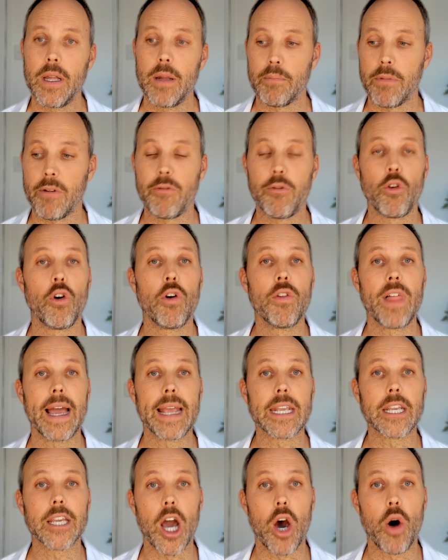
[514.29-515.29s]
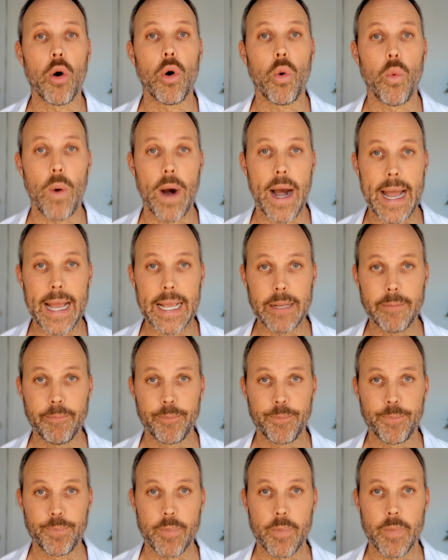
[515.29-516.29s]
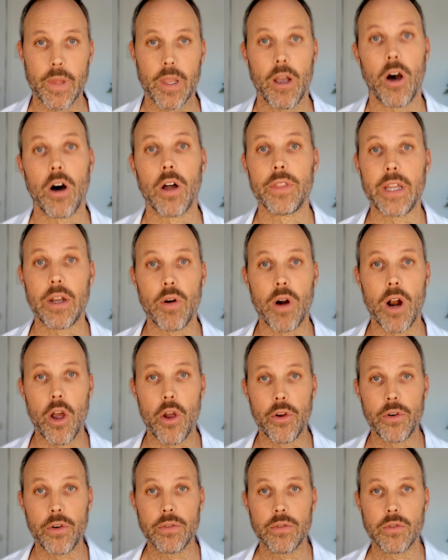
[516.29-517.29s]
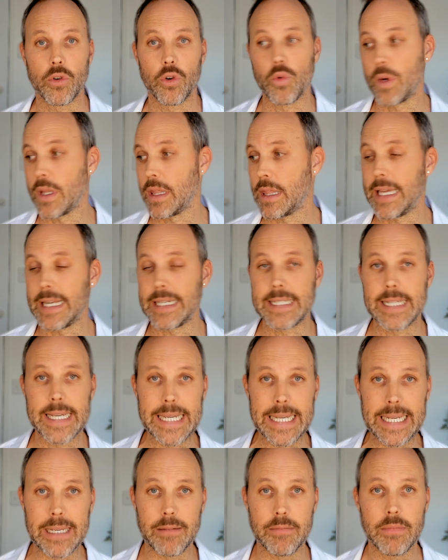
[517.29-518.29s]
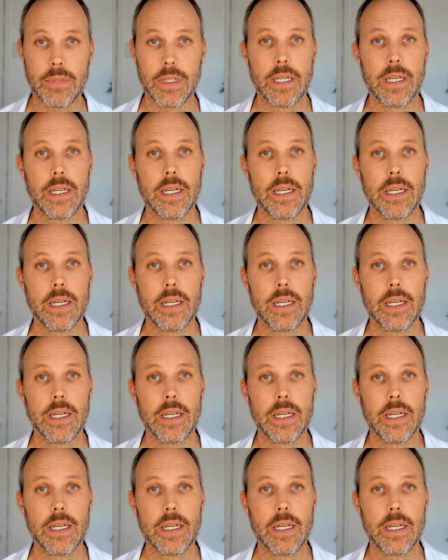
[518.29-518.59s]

Before they go away on their own or with their team,